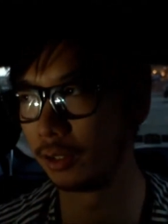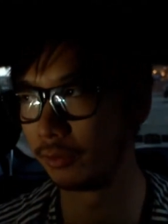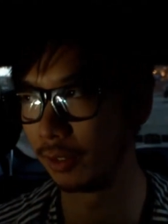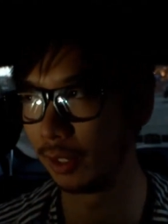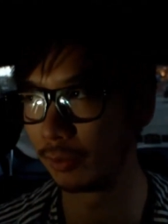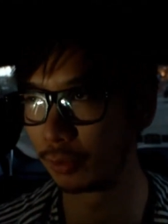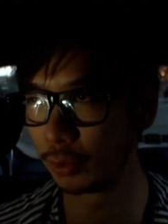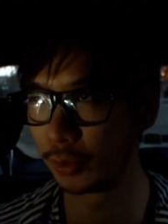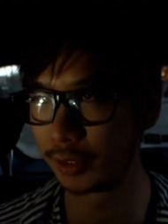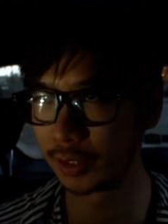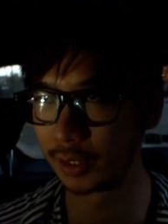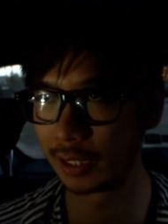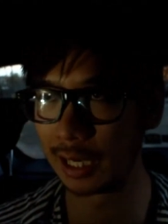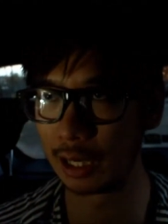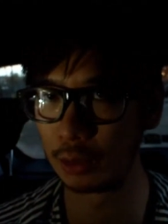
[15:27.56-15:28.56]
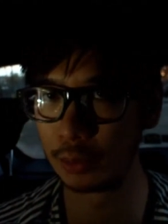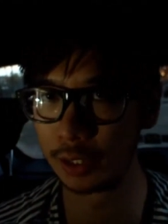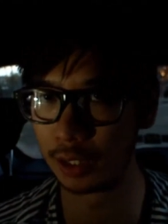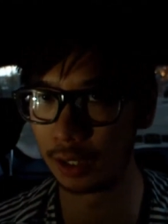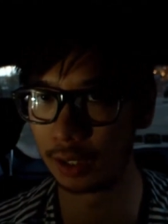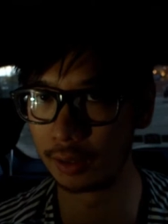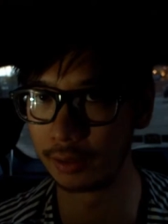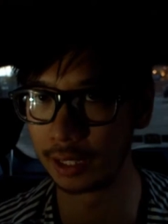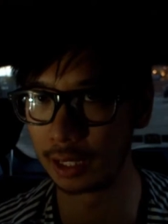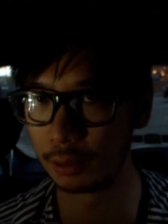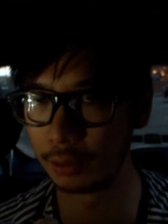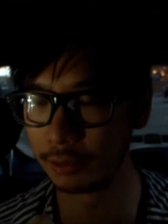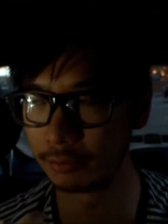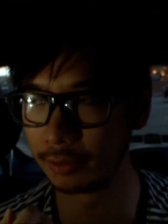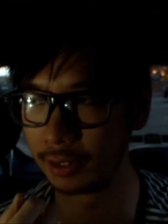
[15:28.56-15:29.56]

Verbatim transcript: kind of influencing how we are and how we